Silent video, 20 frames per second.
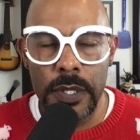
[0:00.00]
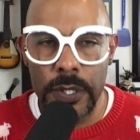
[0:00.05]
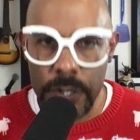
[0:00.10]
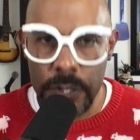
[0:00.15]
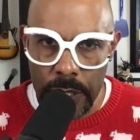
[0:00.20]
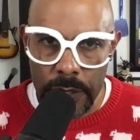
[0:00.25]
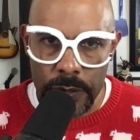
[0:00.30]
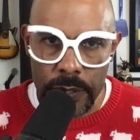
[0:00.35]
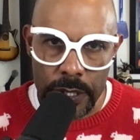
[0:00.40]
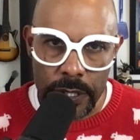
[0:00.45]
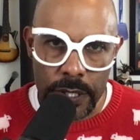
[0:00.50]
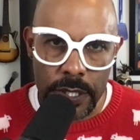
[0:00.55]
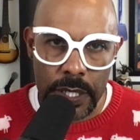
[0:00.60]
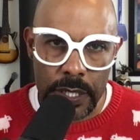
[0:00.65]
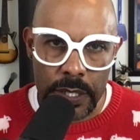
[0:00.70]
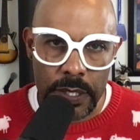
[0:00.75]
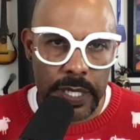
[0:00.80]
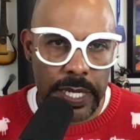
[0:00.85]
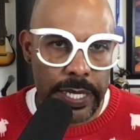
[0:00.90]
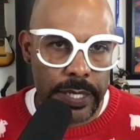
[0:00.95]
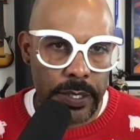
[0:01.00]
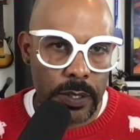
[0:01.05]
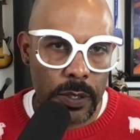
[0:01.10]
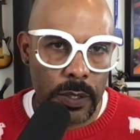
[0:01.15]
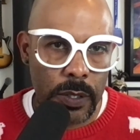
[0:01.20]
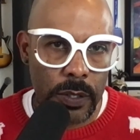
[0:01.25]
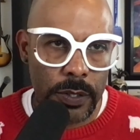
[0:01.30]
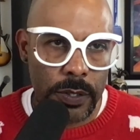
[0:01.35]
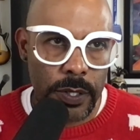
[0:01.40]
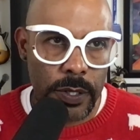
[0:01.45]
no such thing as cancel
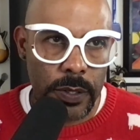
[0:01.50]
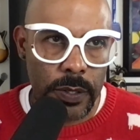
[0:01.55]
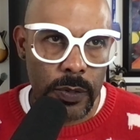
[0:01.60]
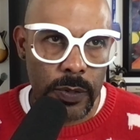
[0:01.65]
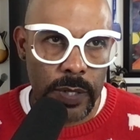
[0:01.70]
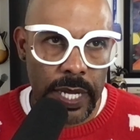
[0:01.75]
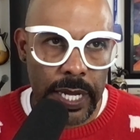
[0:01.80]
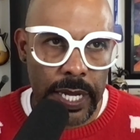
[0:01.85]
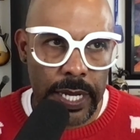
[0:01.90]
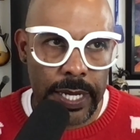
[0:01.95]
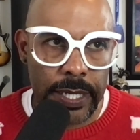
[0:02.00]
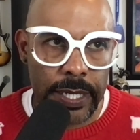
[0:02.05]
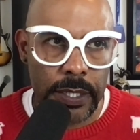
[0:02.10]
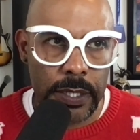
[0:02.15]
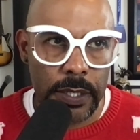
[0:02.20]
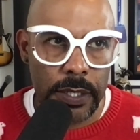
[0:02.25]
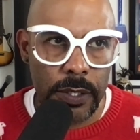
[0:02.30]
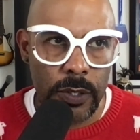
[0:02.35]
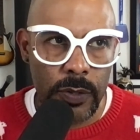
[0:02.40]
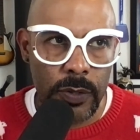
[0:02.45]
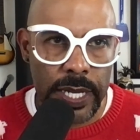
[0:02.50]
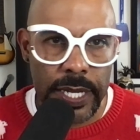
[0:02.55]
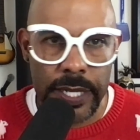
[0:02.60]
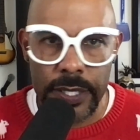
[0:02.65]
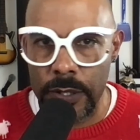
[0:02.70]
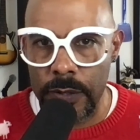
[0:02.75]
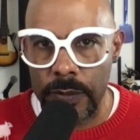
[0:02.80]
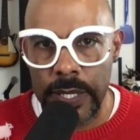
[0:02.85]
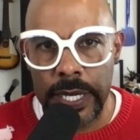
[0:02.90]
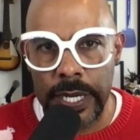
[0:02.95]
culture. You can't
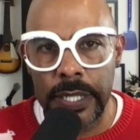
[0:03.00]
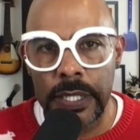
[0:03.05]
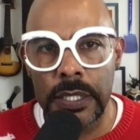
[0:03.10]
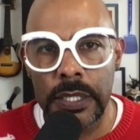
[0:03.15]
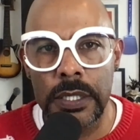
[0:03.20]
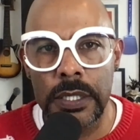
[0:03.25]
do that.